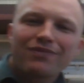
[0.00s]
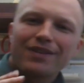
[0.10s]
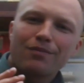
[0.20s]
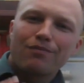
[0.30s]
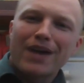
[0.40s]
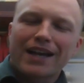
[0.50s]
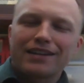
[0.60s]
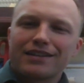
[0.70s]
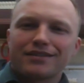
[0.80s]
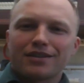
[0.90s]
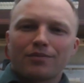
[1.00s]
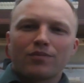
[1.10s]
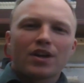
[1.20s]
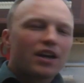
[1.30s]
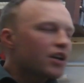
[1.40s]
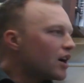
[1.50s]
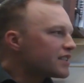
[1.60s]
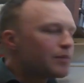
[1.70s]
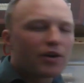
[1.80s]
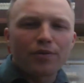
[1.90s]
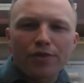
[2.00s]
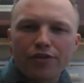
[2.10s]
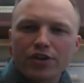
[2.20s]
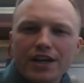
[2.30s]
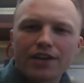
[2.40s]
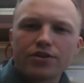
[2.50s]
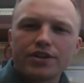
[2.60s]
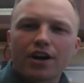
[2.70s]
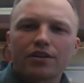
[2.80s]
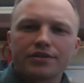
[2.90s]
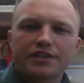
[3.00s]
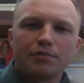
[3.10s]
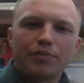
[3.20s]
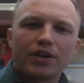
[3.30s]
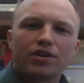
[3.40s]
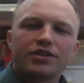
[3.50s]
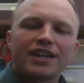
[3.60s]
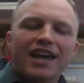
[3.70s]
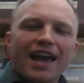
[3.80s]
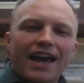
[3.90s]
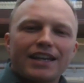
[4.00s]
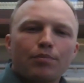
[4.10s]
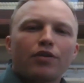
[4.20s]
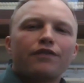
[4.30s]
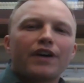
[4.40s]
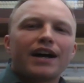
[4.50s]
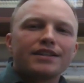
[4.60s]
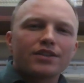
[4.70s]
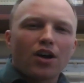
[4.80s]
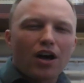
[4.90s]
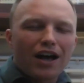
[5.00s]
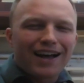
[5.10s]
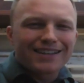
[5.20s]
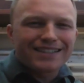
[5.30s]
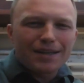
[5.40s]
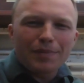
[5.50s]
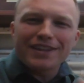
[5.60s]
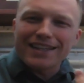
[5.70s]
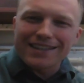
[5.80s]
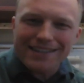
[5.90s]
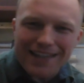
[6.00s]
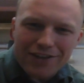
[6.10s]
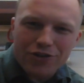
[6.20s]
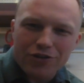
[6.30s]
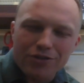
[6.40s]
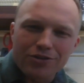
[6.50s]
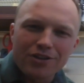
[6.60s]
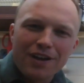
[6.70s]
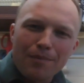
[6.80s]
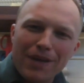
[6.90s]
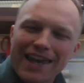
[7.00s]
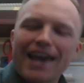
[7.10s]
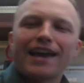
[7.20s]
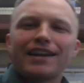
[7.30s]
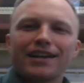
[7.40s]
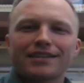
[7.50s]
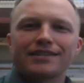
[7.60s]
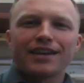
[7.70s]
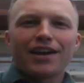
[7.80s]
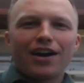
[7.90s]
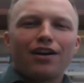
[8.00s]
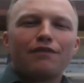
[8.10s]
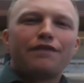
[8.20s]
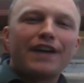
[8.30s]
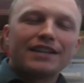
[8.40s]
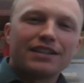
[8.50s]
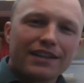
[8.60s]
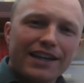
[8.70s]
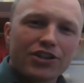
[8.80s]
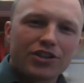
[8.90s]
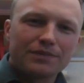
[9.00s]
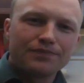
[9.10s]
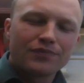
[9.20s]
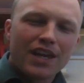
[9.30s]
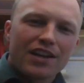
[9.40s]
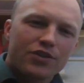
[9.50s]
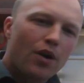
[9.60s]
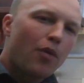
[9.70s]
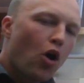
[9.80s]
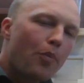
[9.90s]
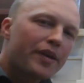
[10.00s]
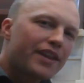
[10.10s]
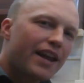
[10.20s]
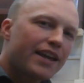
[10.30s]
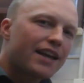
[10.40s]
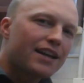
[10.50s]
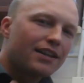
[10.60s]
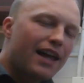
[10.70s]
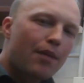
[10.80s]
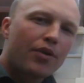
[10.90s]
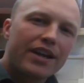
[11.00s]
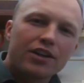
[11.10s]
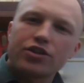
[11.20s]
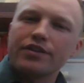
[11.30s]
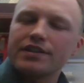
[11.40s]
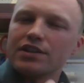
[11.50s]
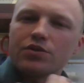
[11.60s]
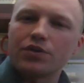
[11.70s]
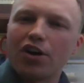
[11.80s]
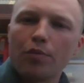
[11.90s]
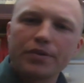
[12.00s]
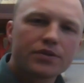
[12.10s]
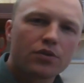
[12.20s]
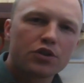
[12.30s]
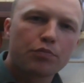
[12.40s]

mechanism, costs about $300 to build, and it provides some of the essential mechanics of ventilation. So I'm hoping that I can collaborate and turn this into an open source